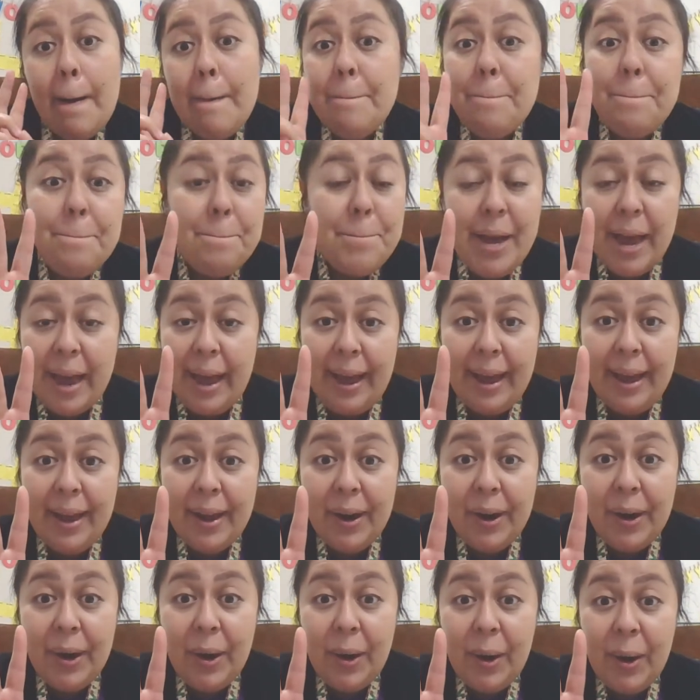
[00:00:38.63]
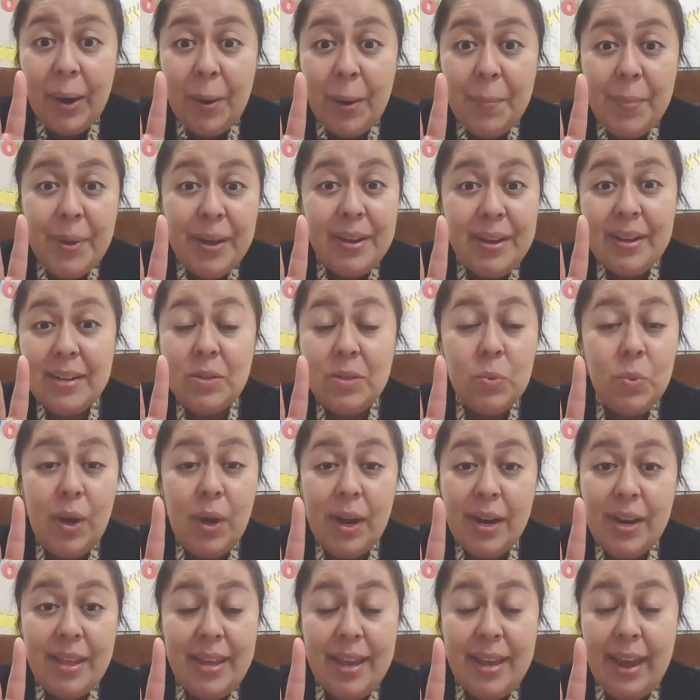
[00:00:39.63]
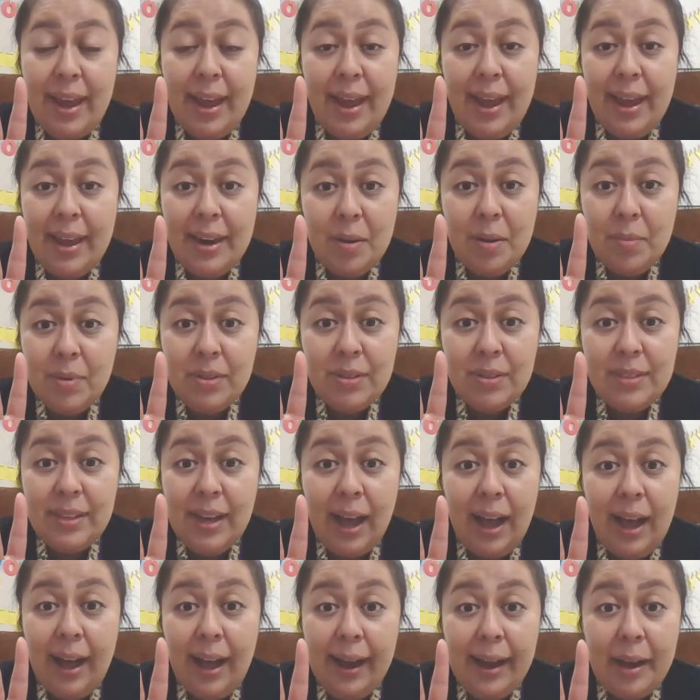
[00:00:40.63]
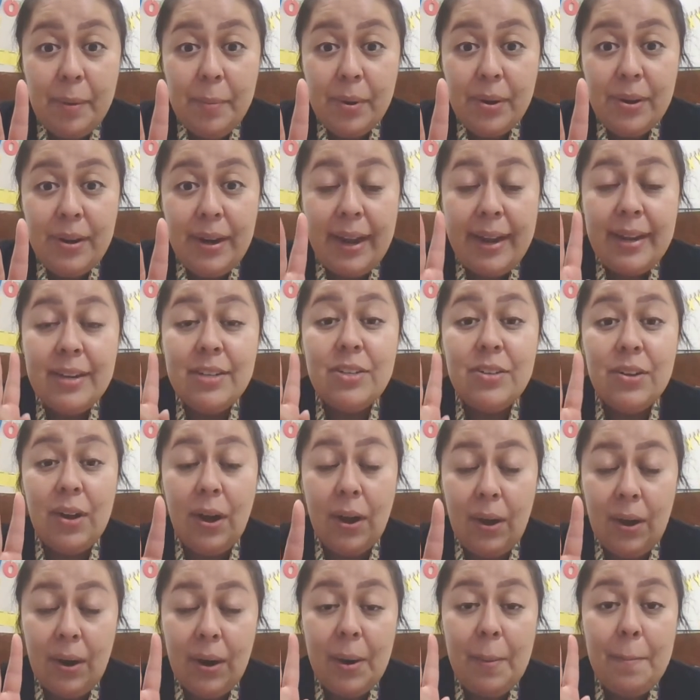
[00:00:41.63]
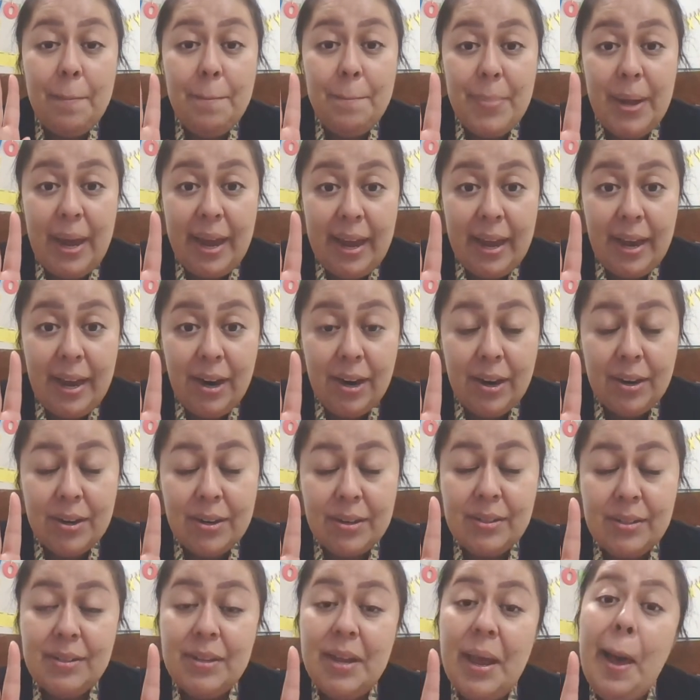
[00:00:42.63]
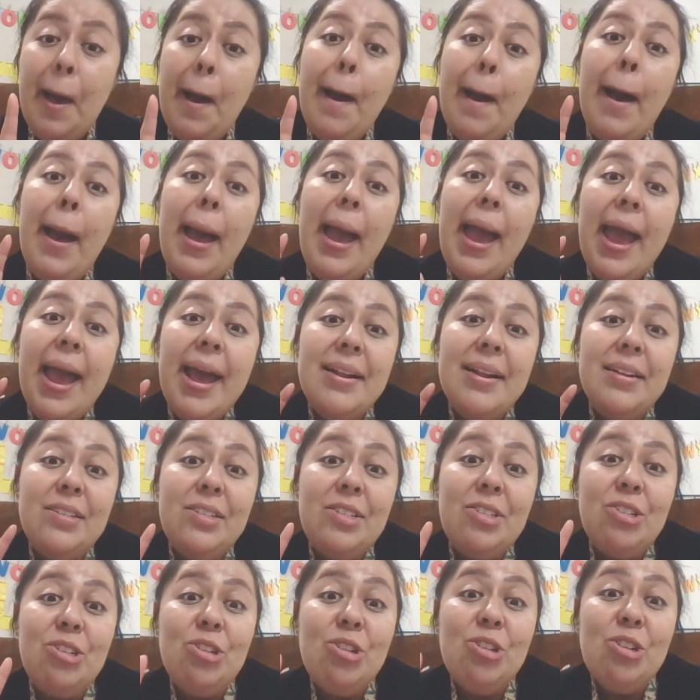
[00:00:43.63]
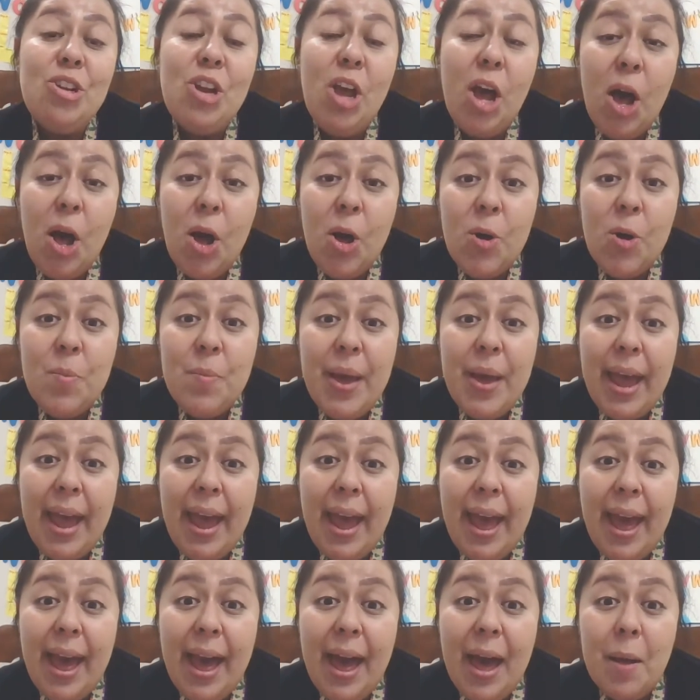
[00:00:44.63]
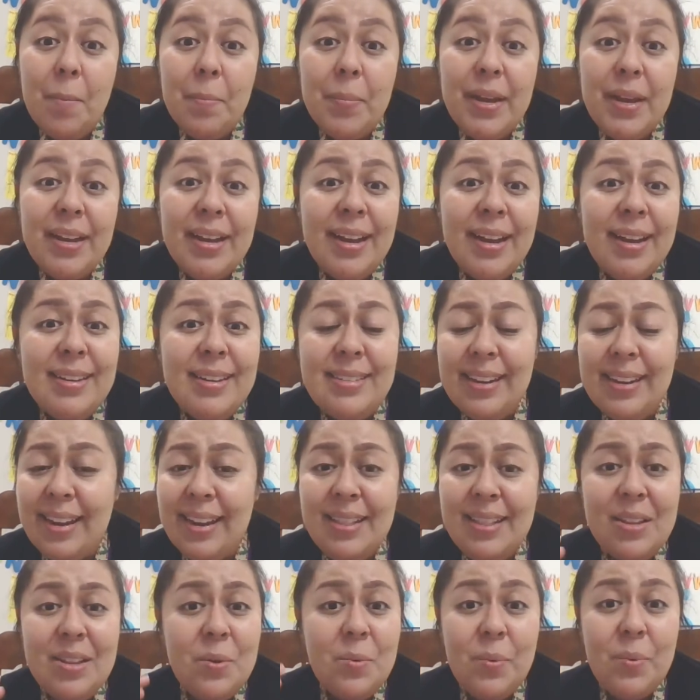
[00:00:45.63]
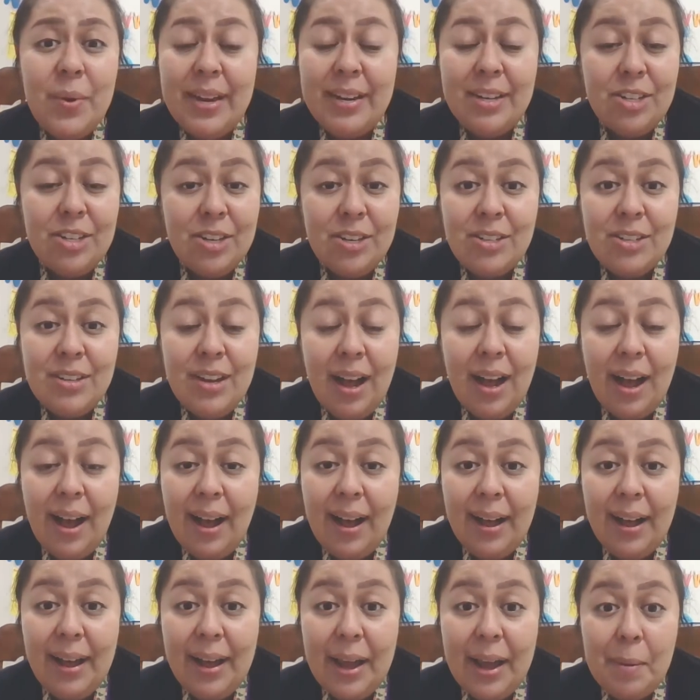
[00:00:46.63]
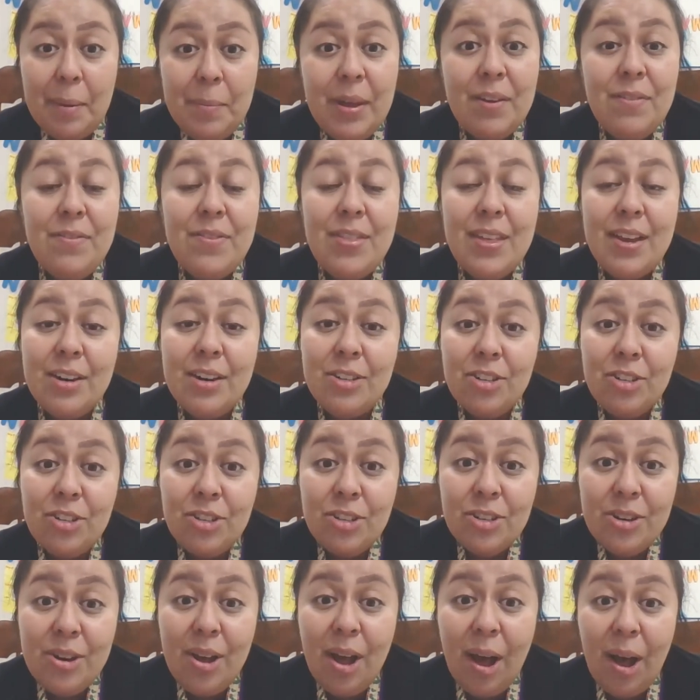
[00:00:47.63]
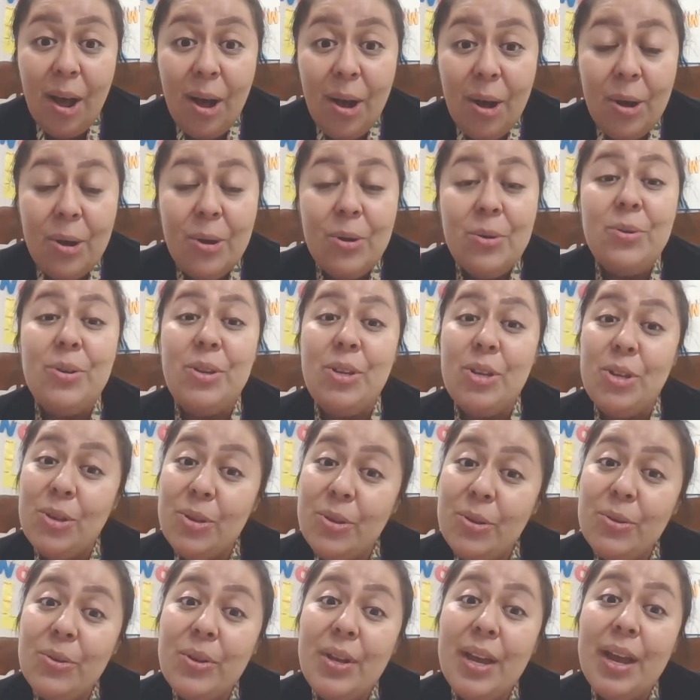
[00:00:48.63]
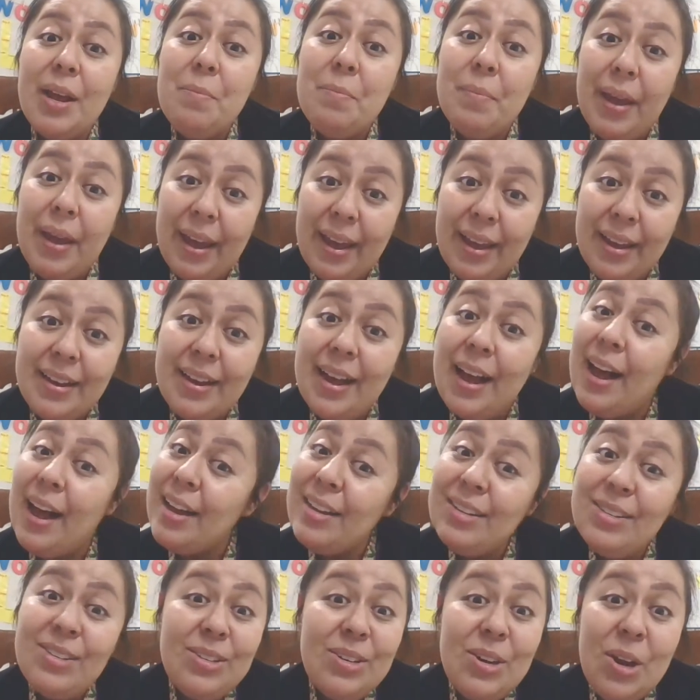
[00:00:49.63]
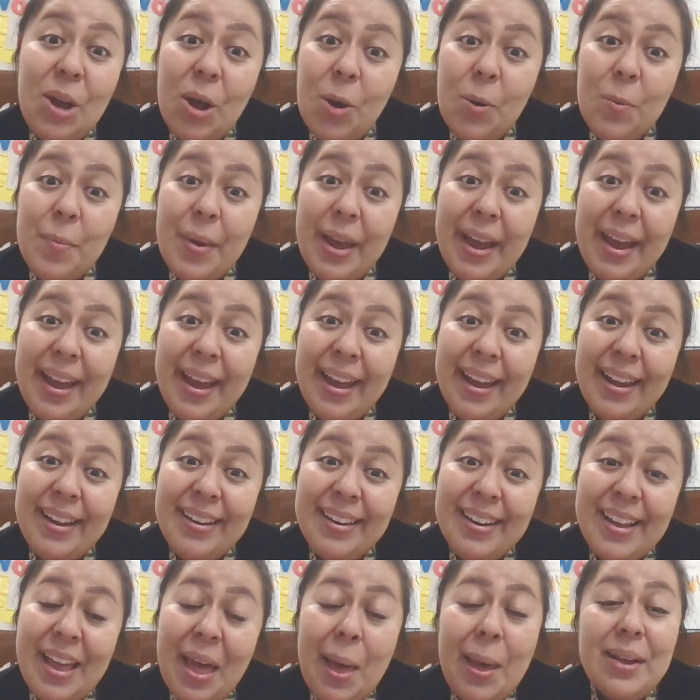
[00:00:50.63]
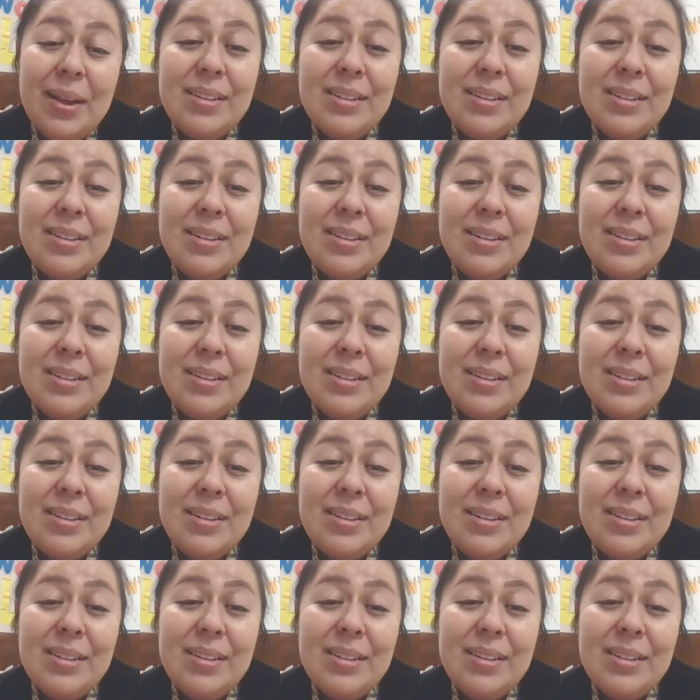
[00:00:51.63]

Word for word: Bear, because one of the animals that hibernates are bears and snowman because in the wintertime, if there's snow, you can make a snowman.